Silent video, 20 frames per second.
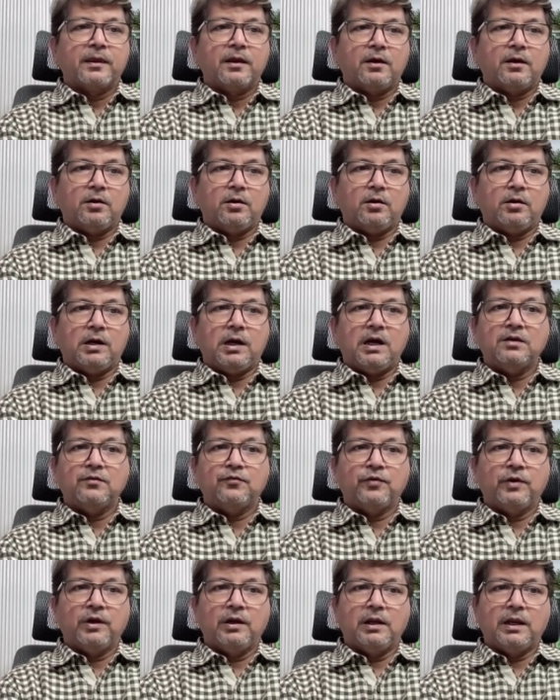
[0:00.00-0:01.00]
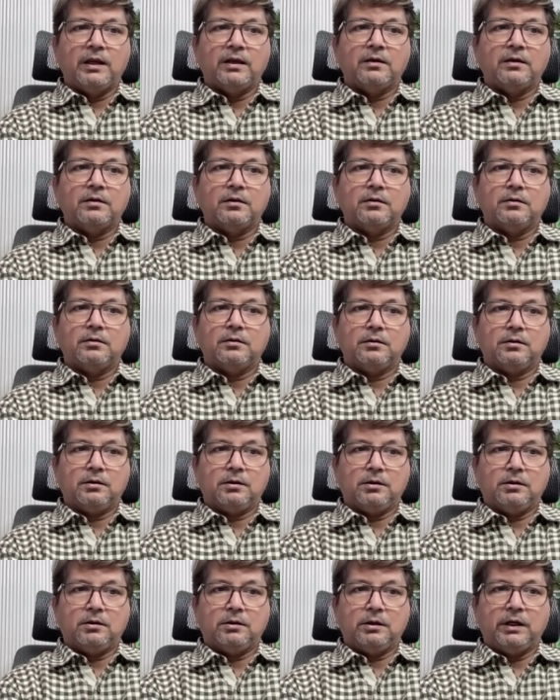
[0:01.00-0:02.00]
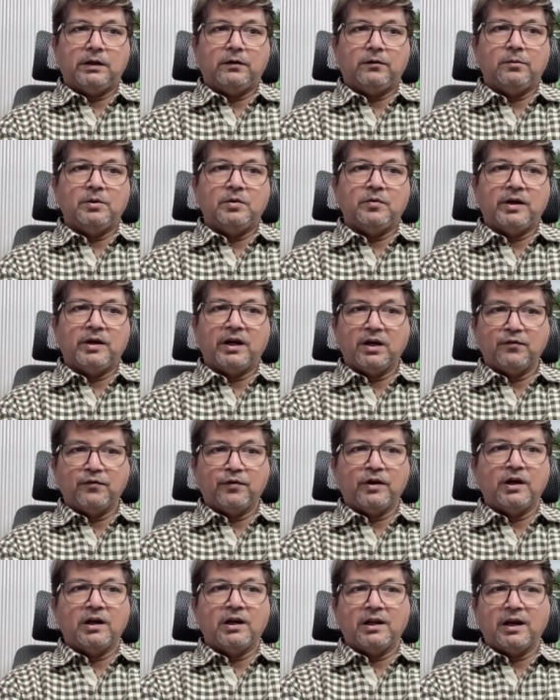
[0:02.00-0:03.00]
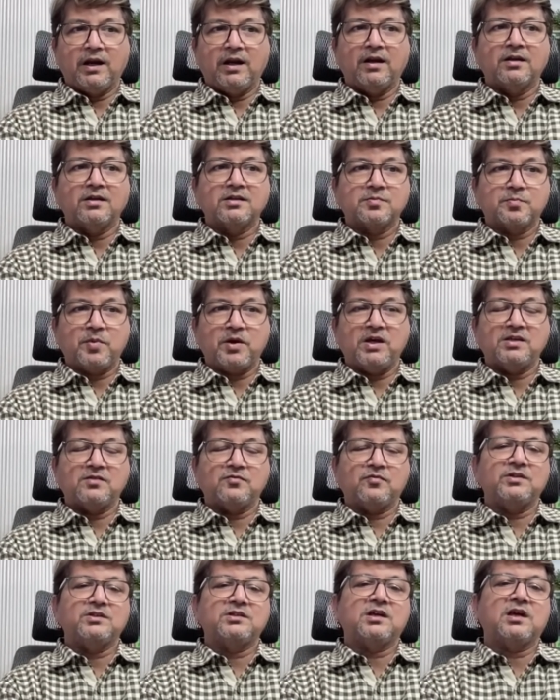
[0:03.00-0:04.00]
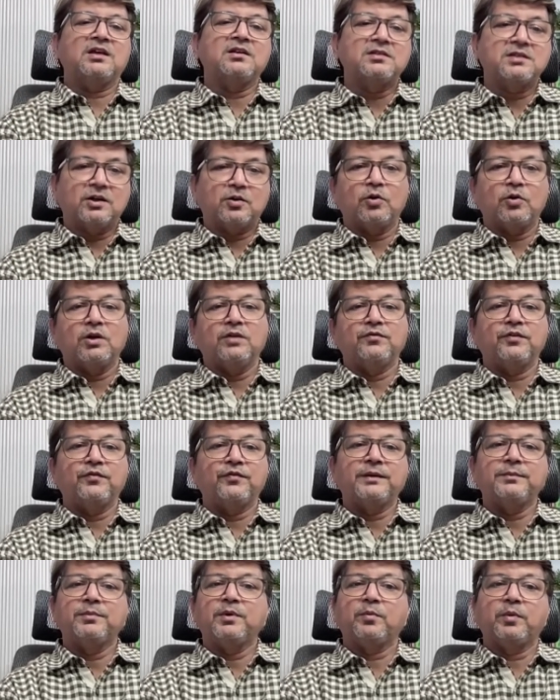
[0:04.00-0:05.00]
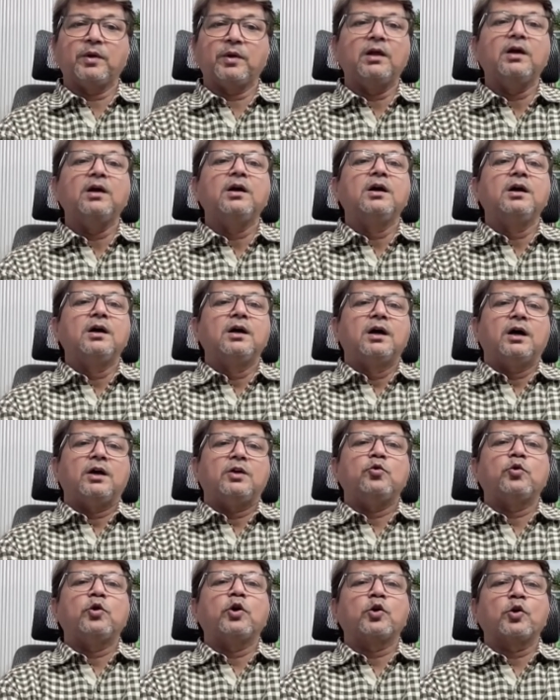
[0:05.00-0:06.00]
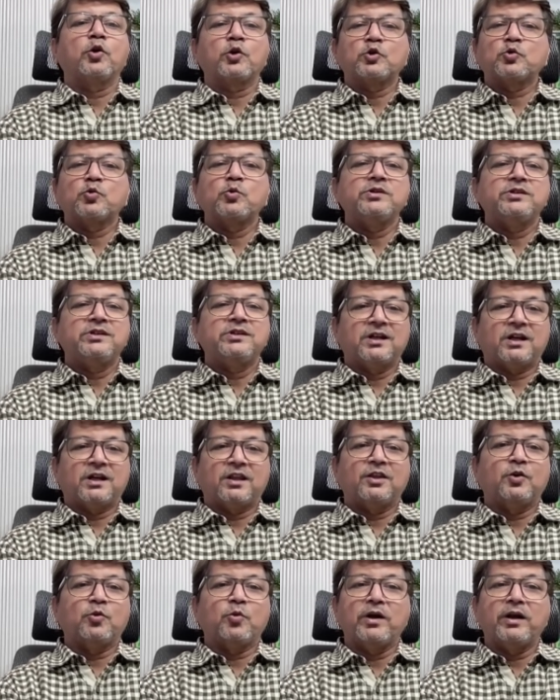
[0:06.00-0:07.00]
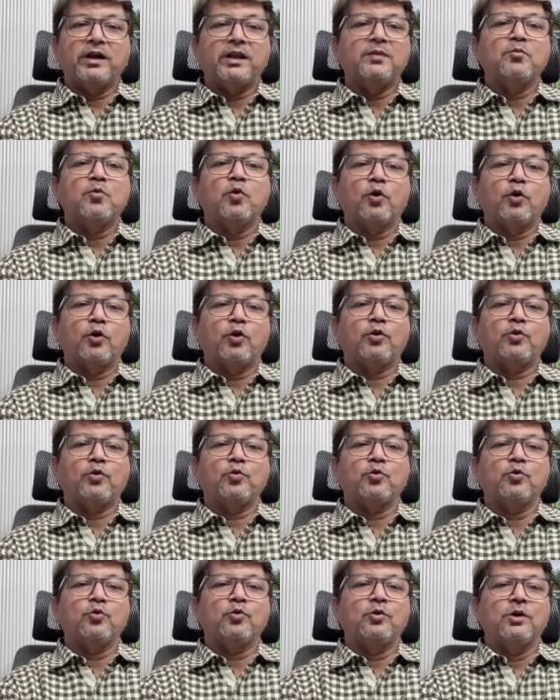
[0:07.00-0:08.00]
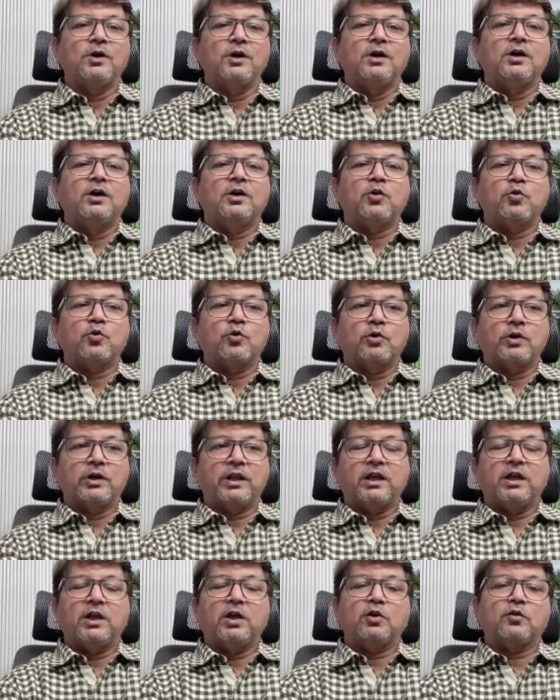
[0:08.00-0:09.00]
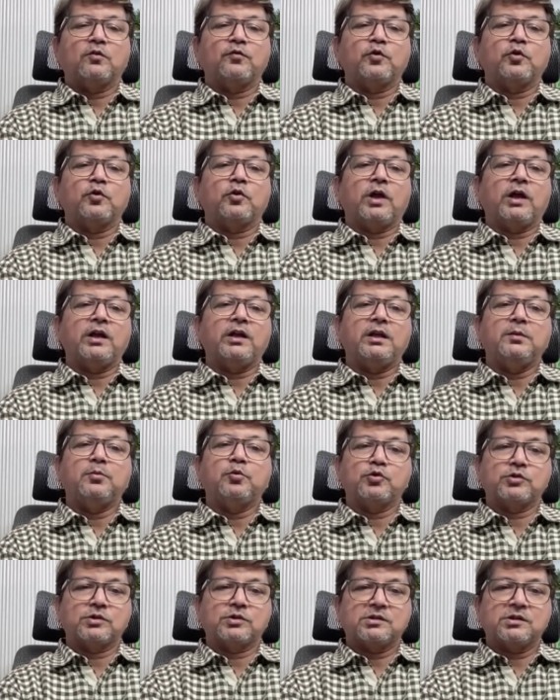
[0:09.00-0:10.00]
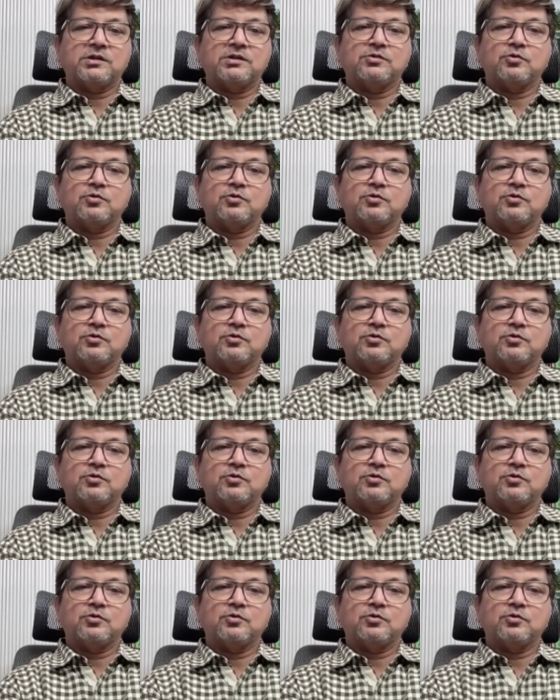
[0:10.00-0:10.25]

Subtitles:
I feel like it will be very difficult that in a space which can sit only 50 people, you cannot squeezing another 20 more to take care of your IT processes.